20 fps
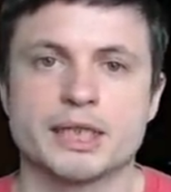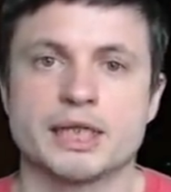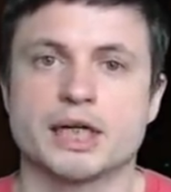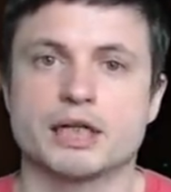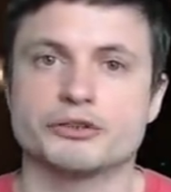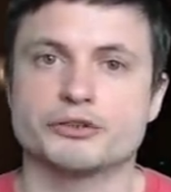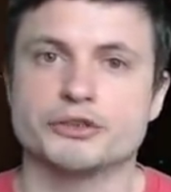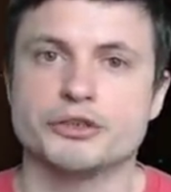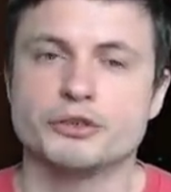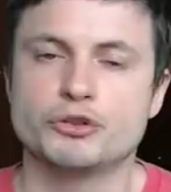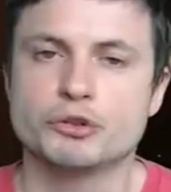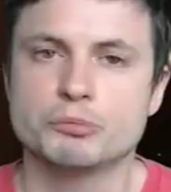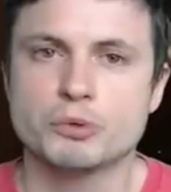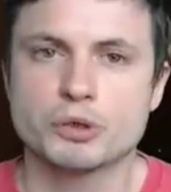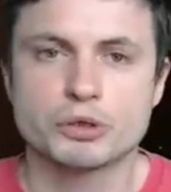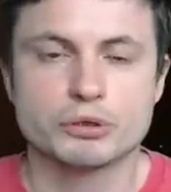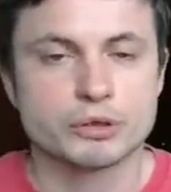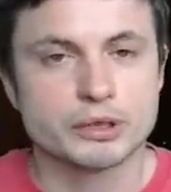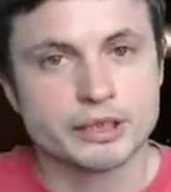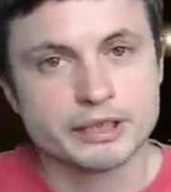I'll see you
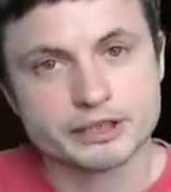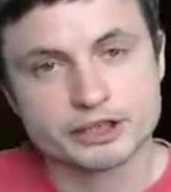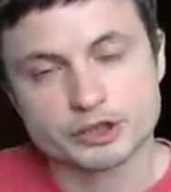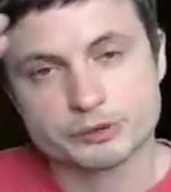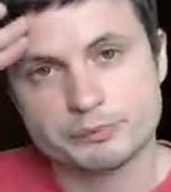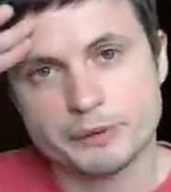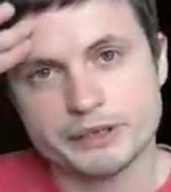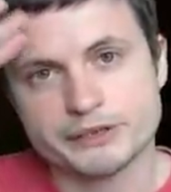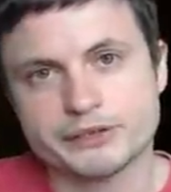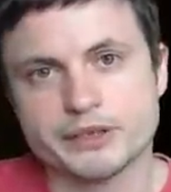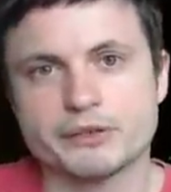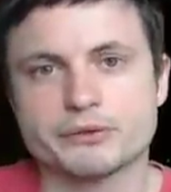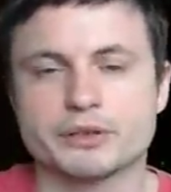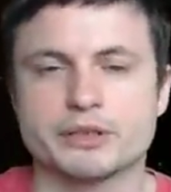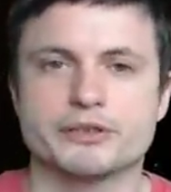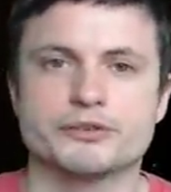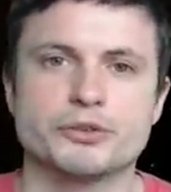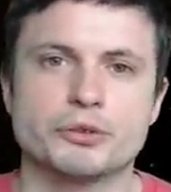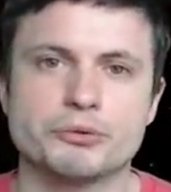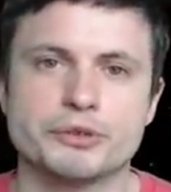tomorrow, space out,
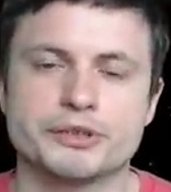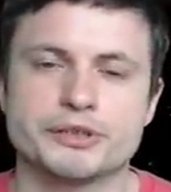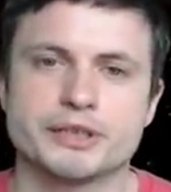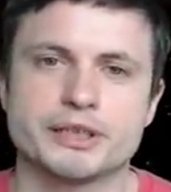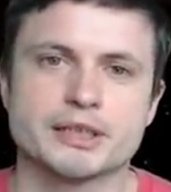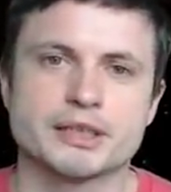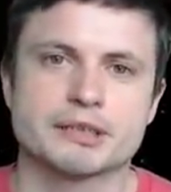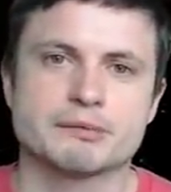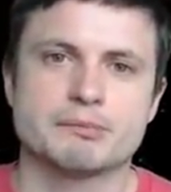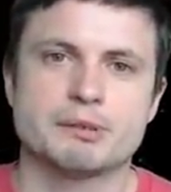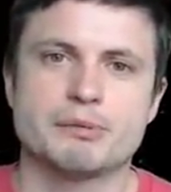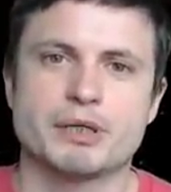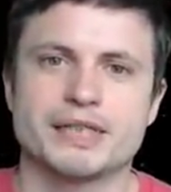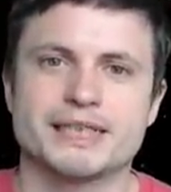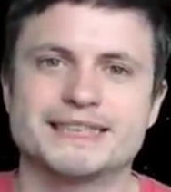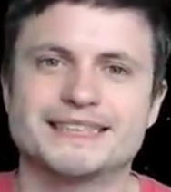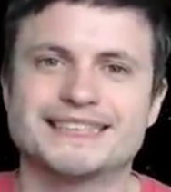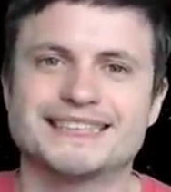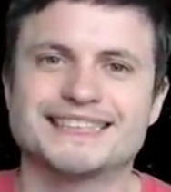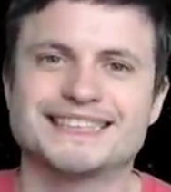and as always,
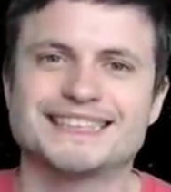bye-bye.